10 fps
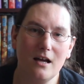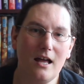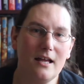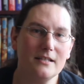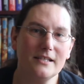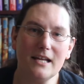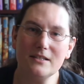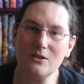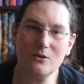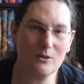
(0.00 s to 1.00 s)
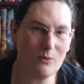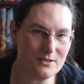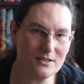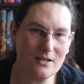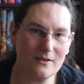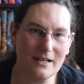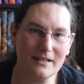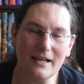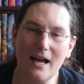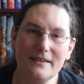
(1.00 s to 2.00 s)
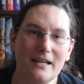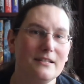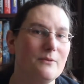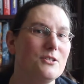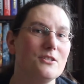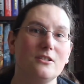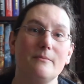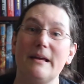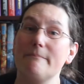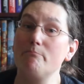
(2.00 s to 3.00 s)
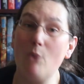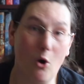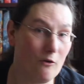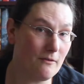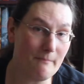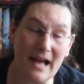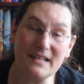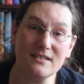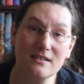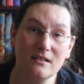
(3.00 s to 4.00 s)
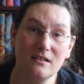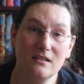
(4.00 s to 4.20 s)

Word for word: and getting told I wasn't doing anything, and then they were just going to make more of a mess,